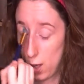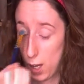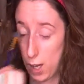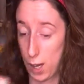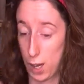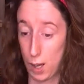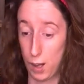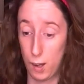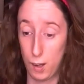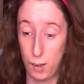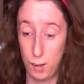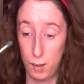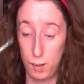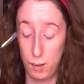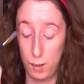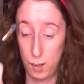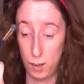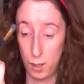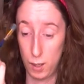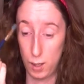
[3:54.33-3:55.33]

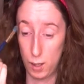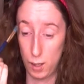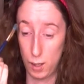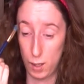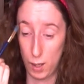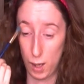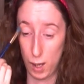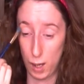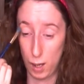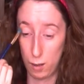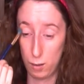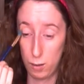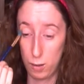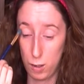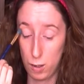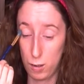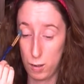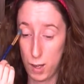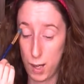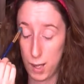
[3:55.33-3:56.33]
And I
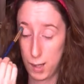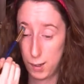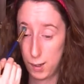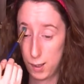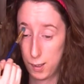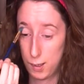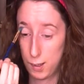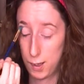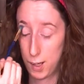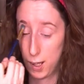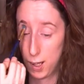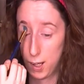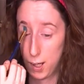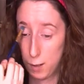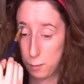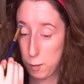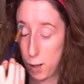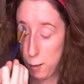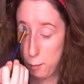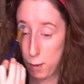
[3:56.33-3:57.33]
also had this thing
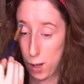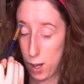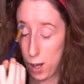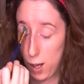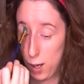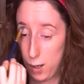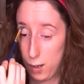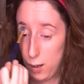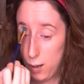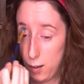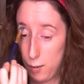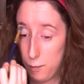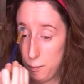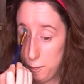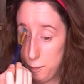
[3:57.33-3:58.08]
in my mind